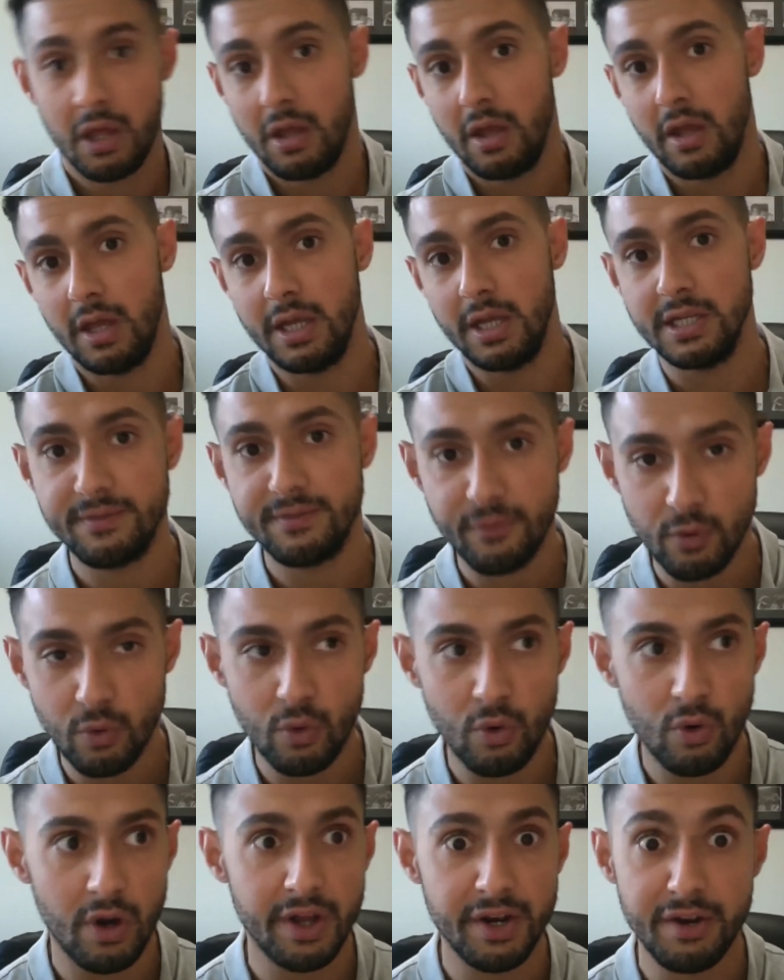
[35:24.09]
is
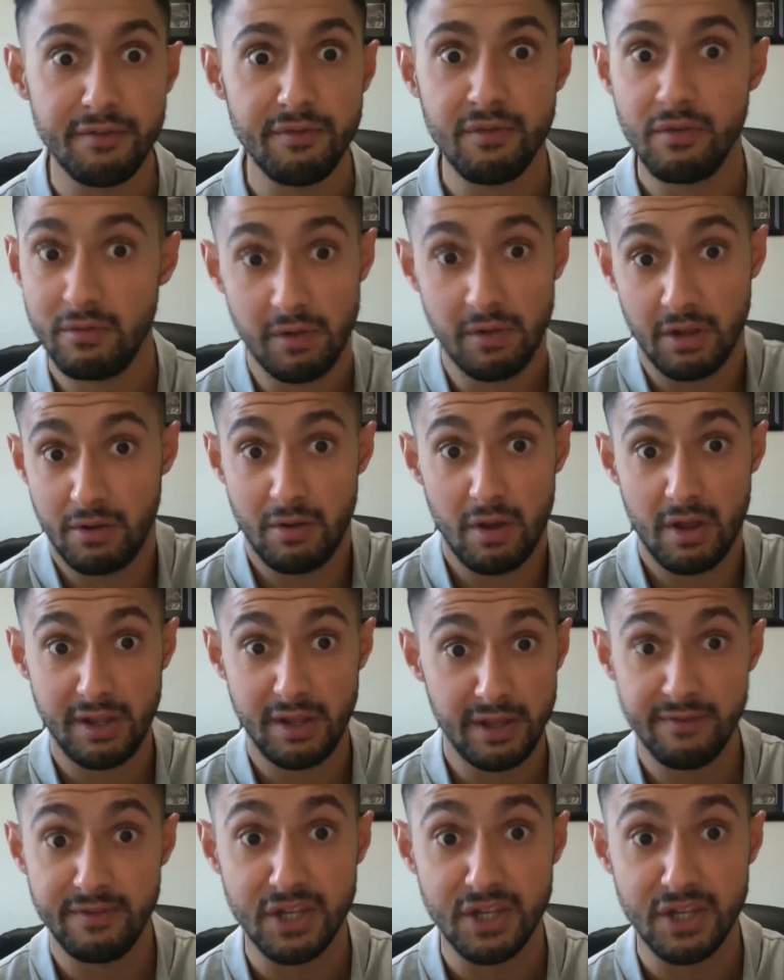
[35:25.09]
for either